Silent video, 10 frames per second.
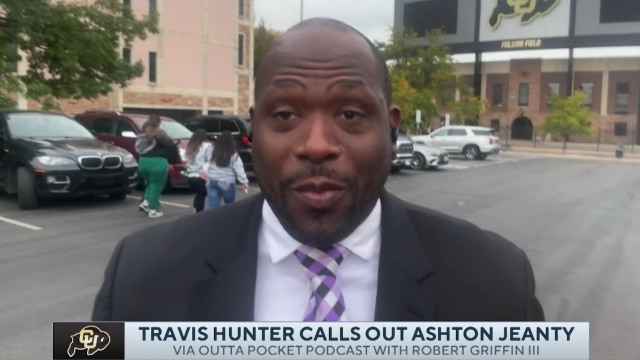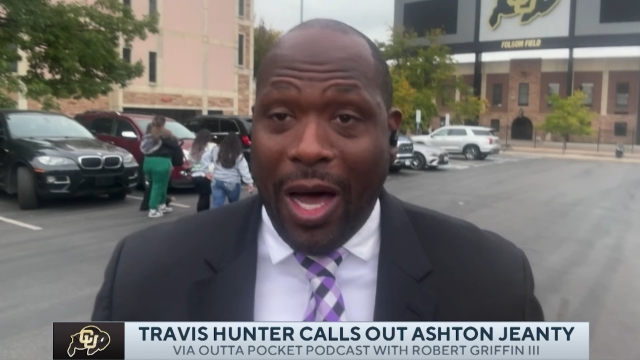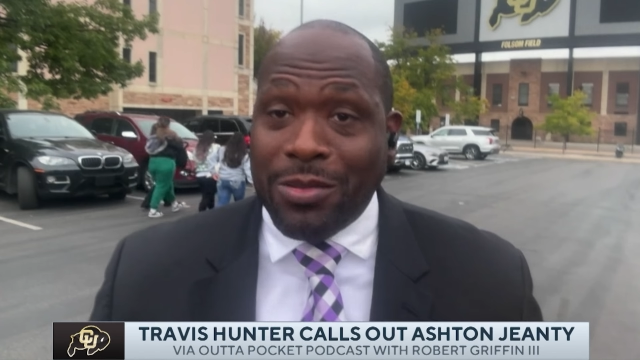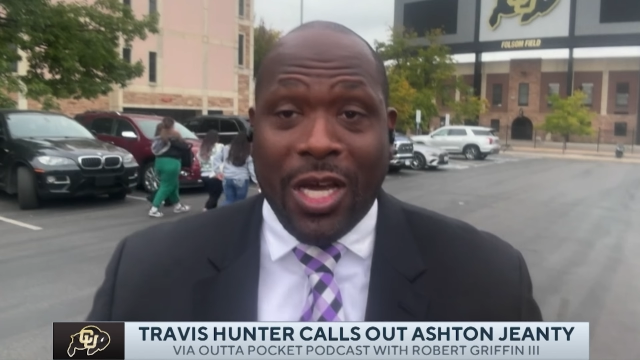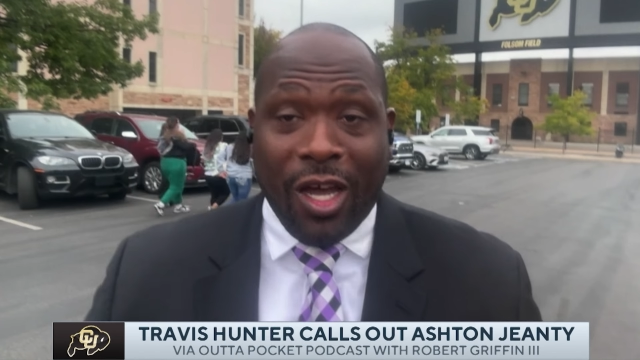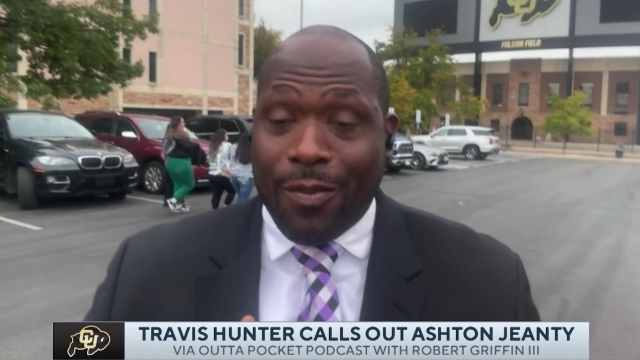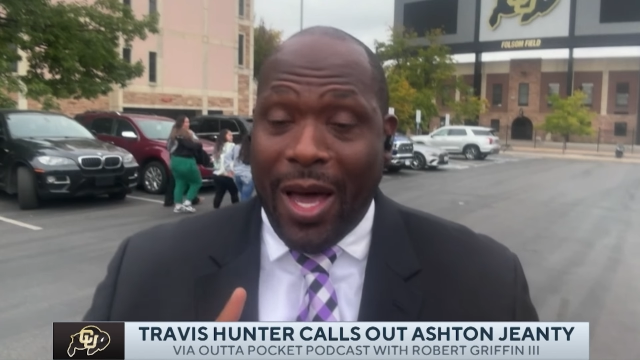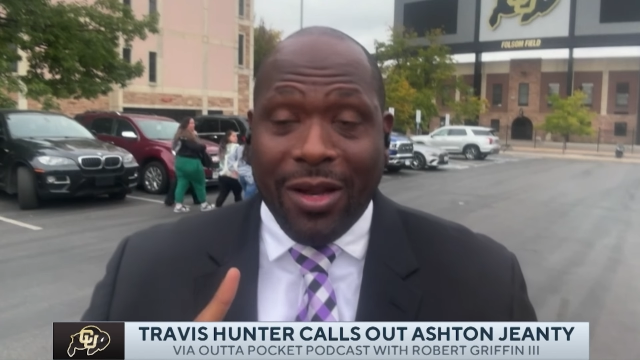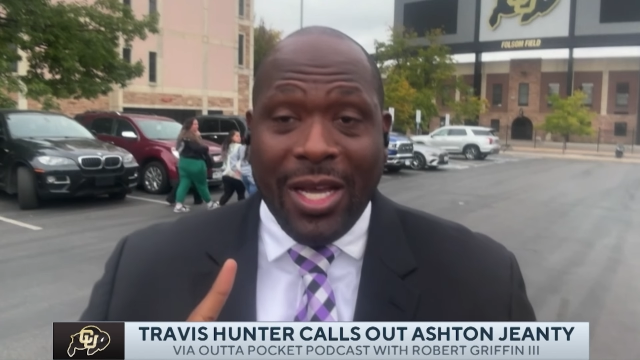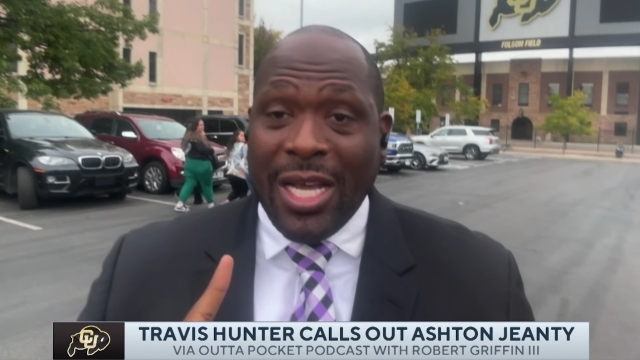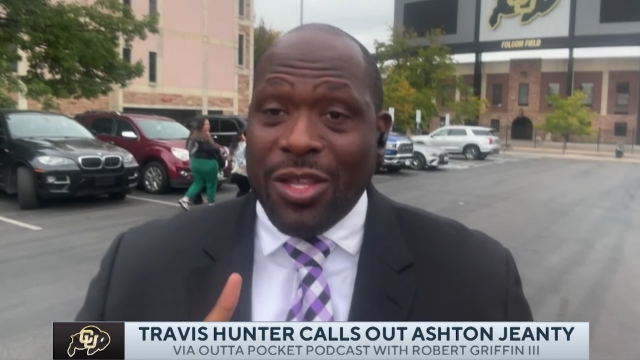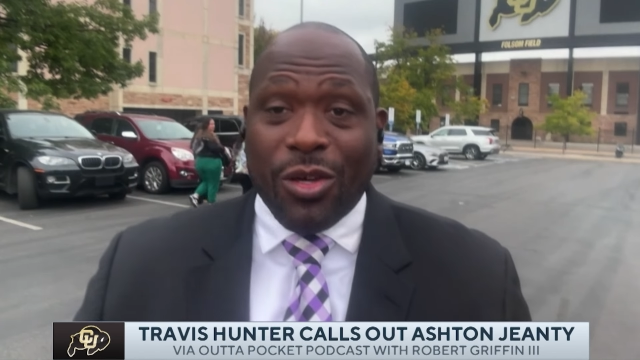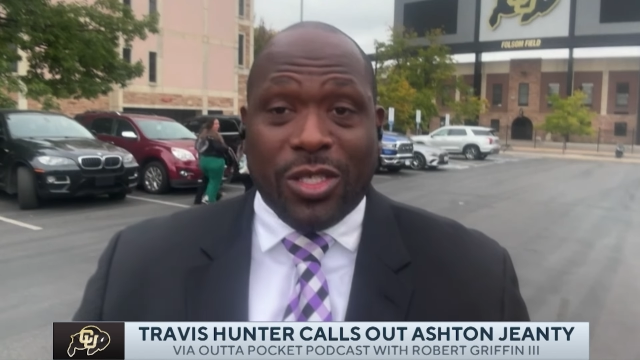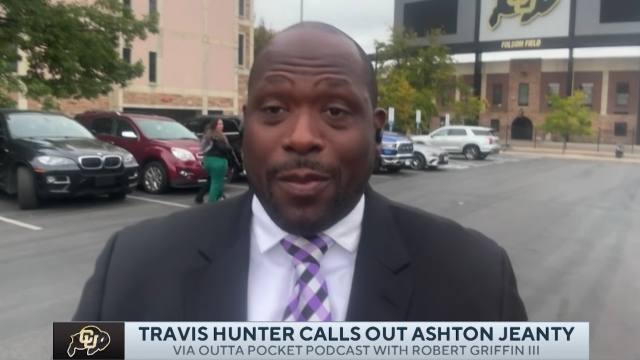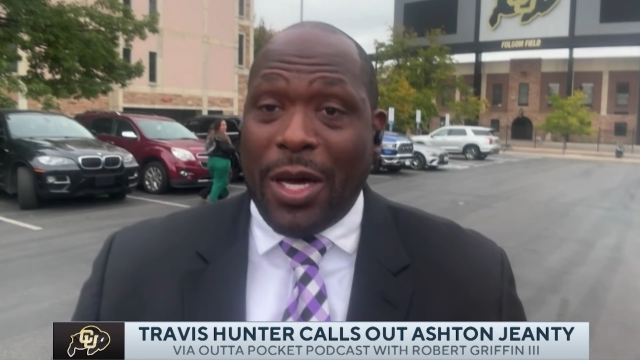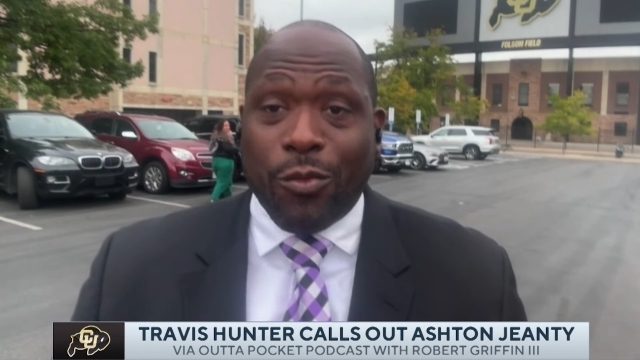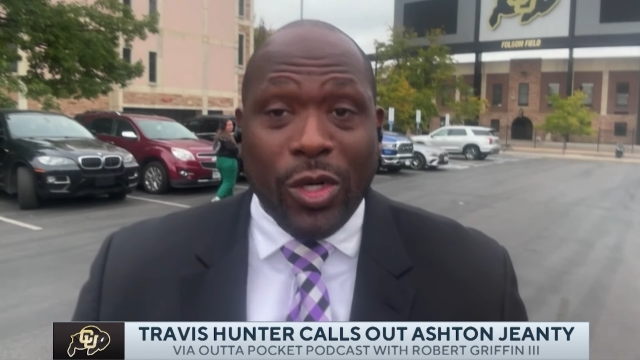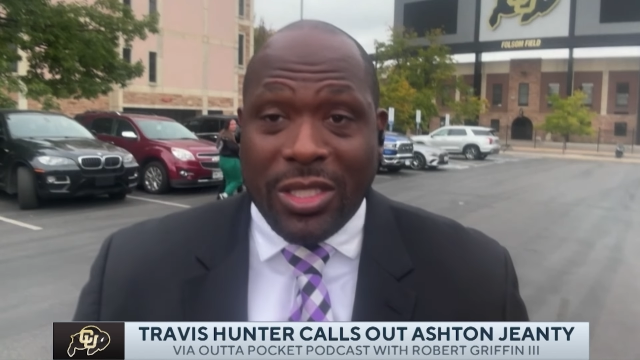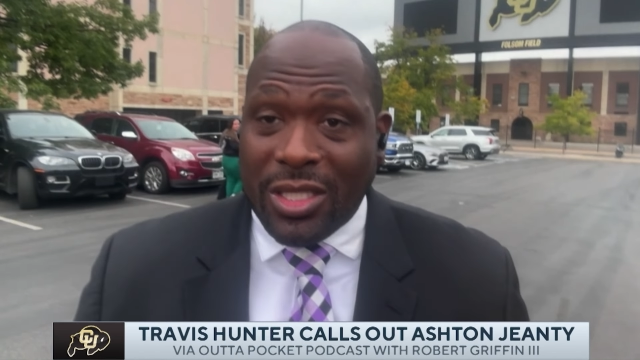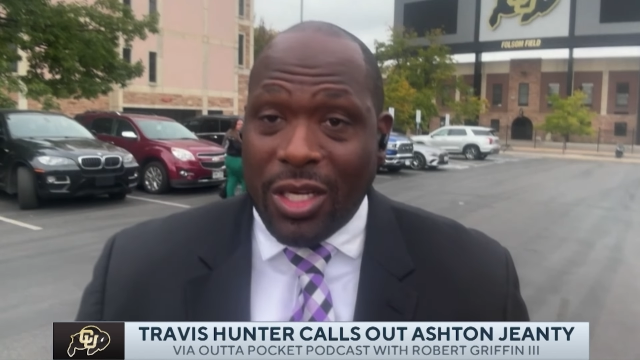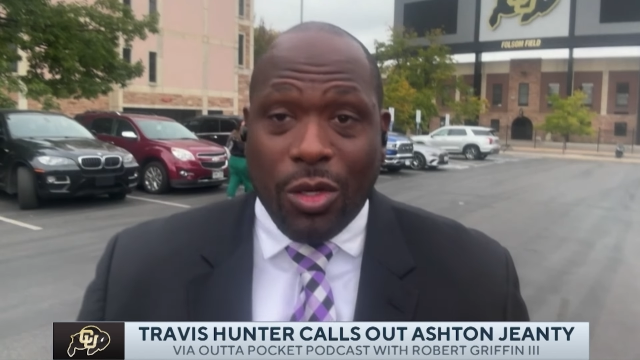football. I'm talking about, you can talk about Woodson,